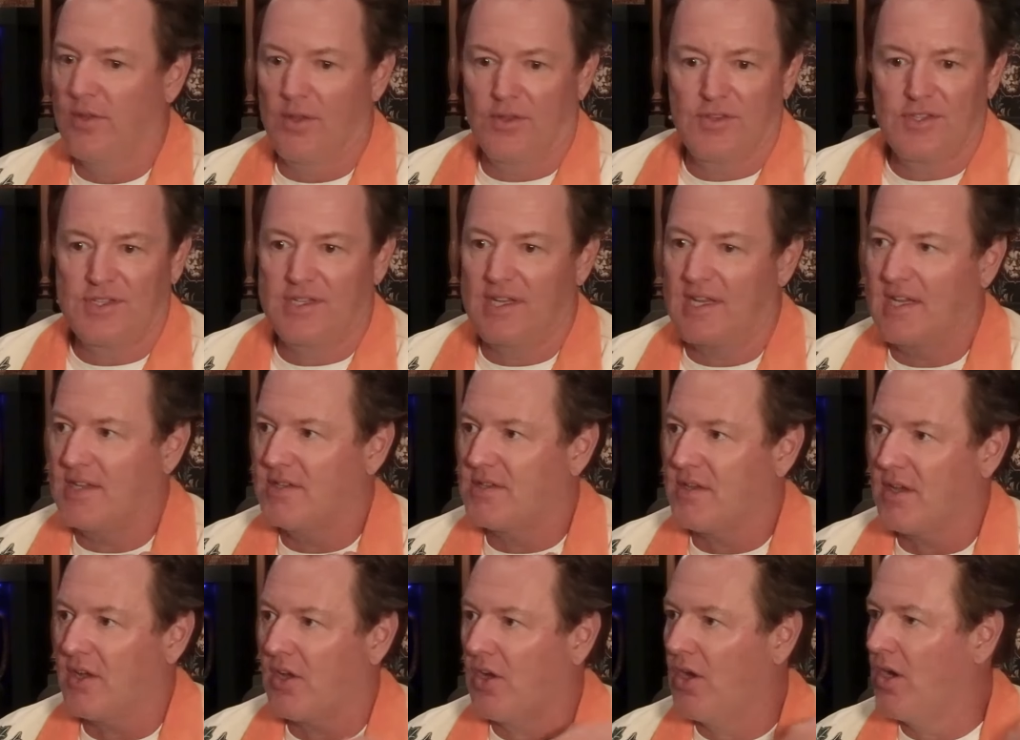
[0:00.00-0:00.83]
Those
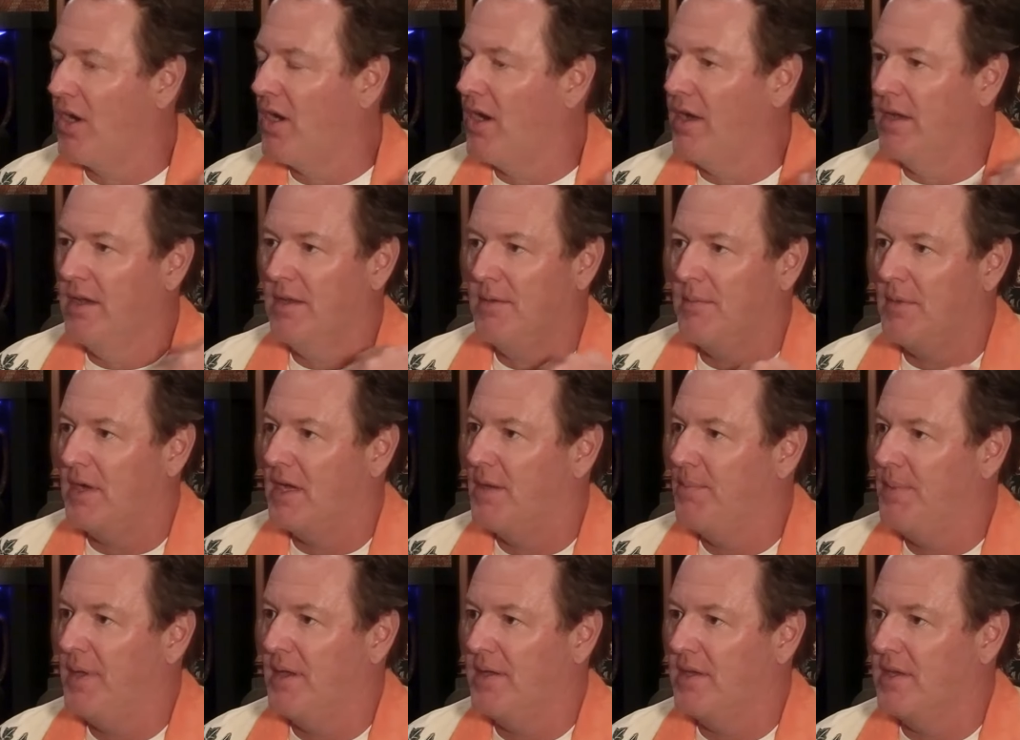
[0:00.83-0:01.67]
days gone, in
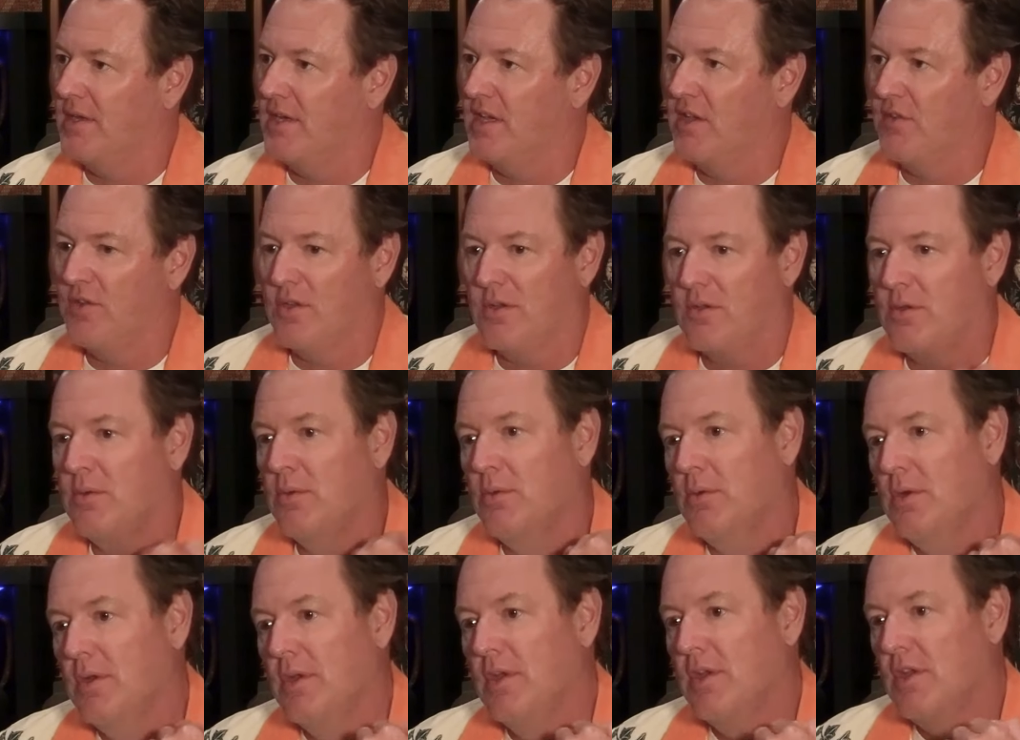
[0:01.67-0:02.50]
my opinion.
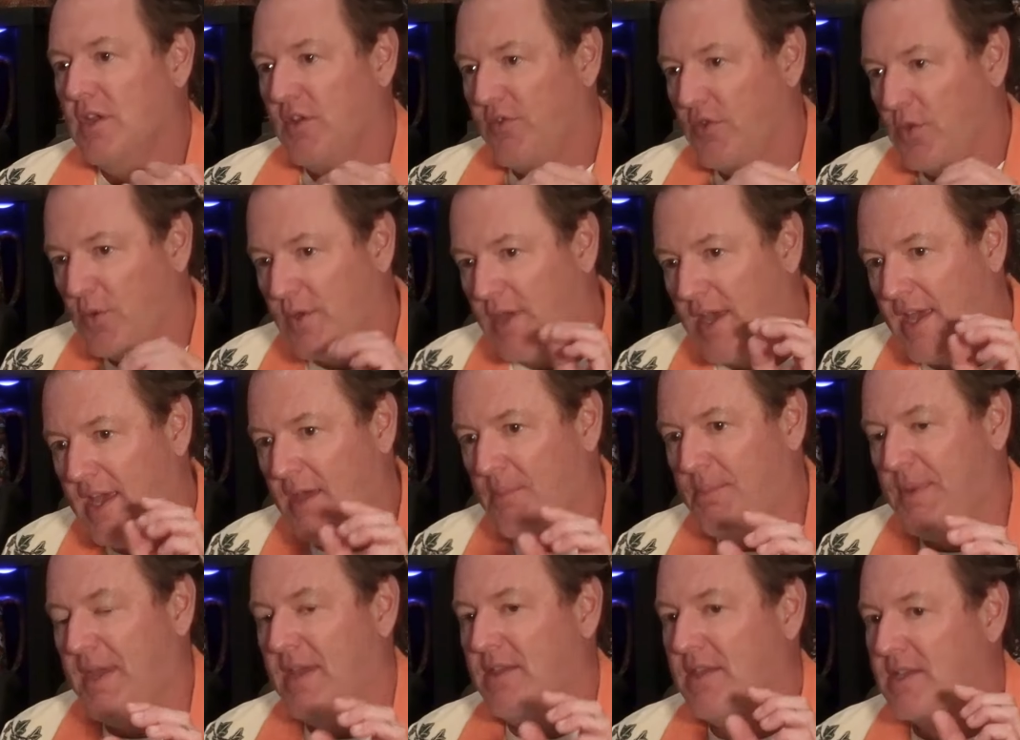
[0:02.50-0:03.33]
You you
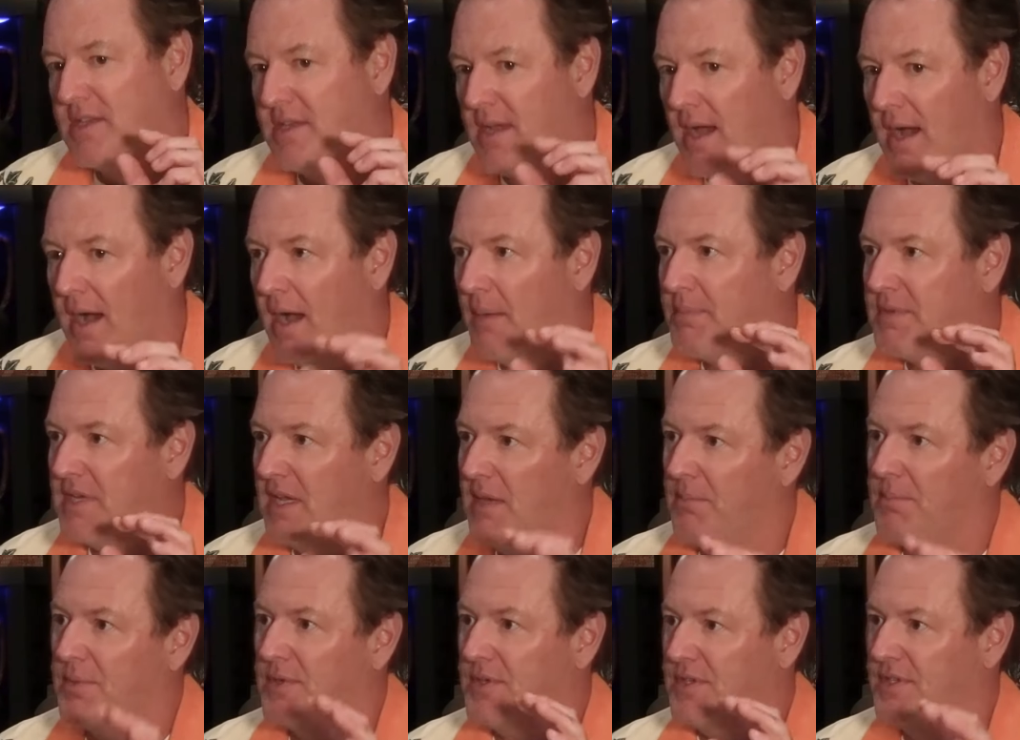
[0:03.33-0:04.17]
can't be in the top
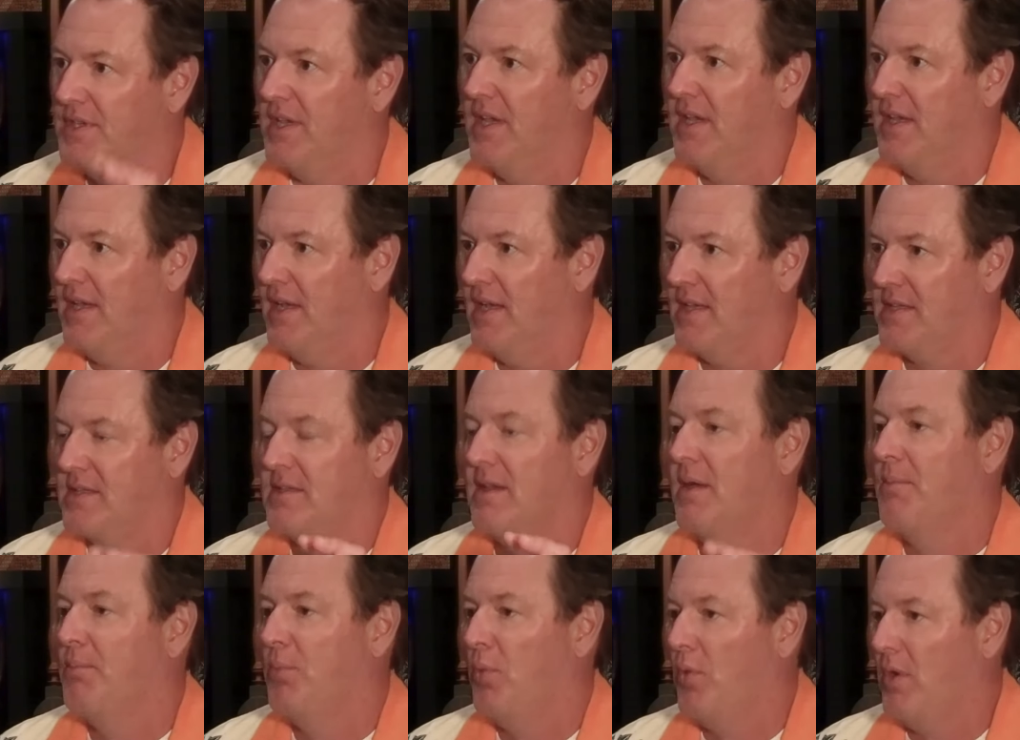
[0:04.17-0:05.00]
10% at
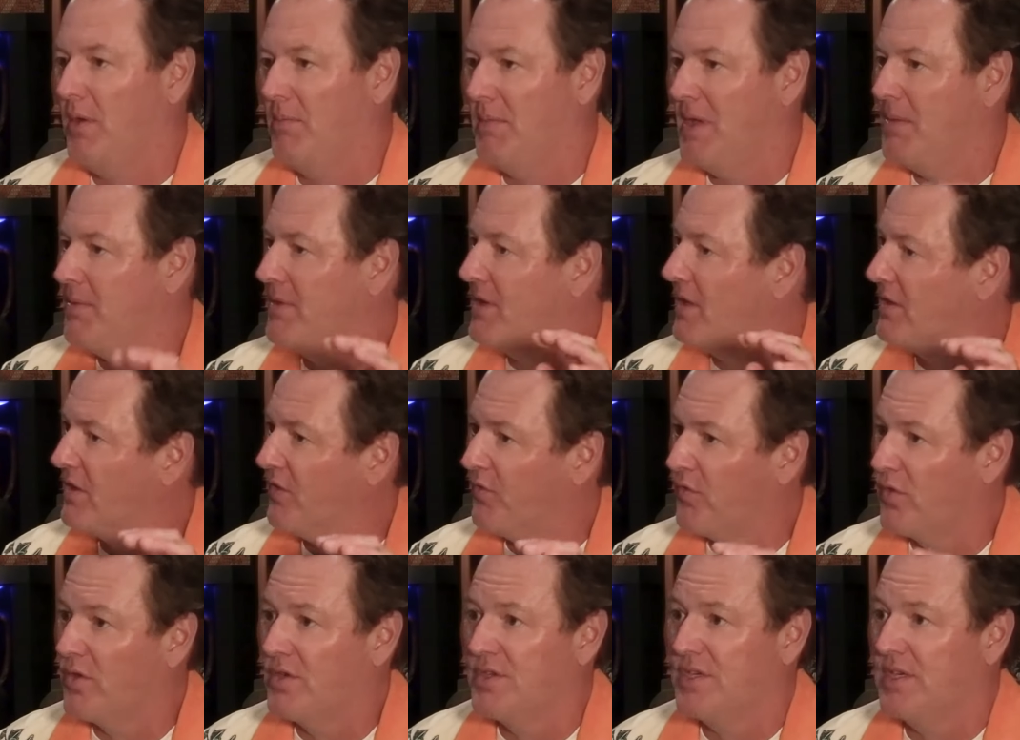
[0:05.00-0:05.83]
some point. Maybe not
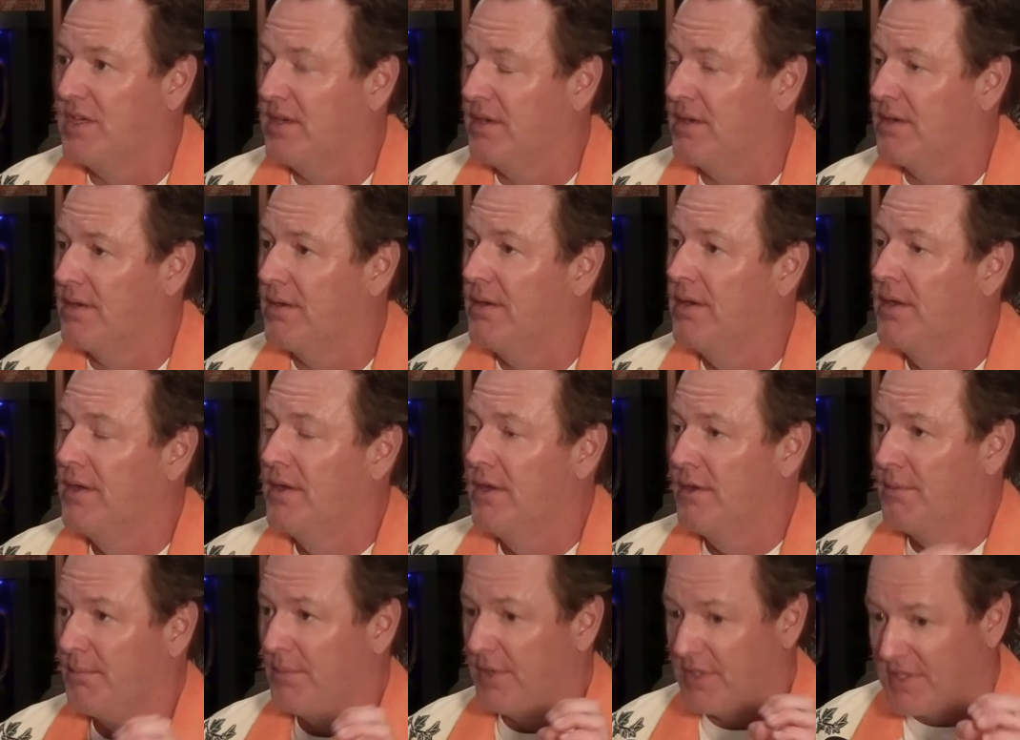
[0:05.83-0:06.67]
the first year,
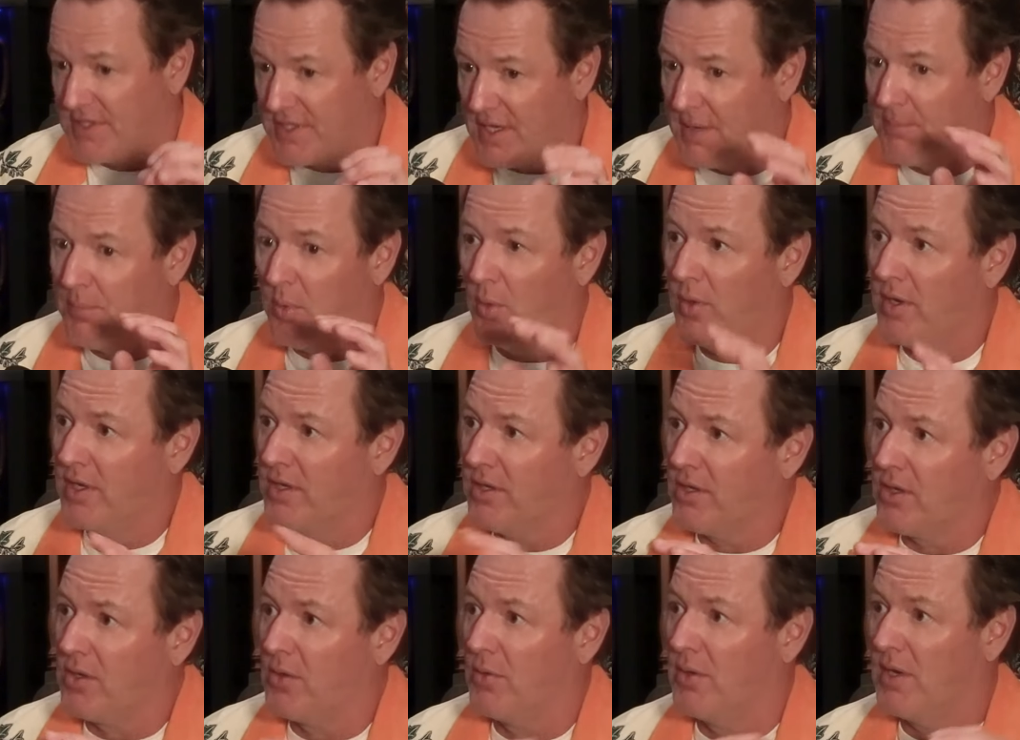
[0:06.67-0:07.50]
but some point
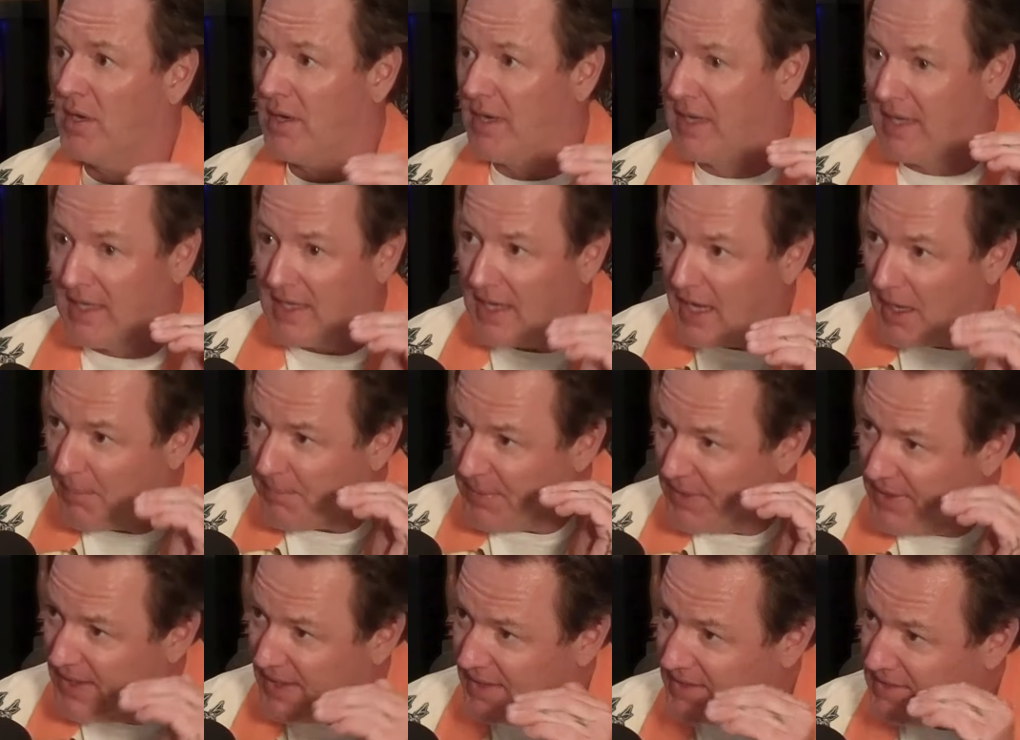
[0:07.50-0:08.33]
in your career, get
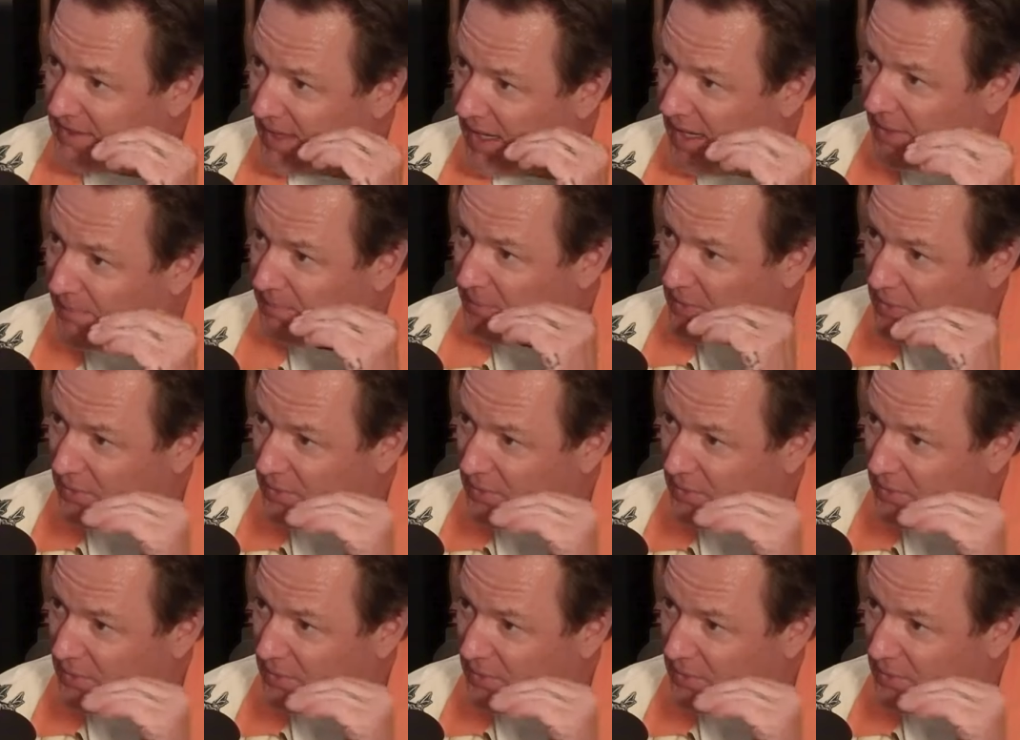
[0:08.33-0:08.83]
up in that top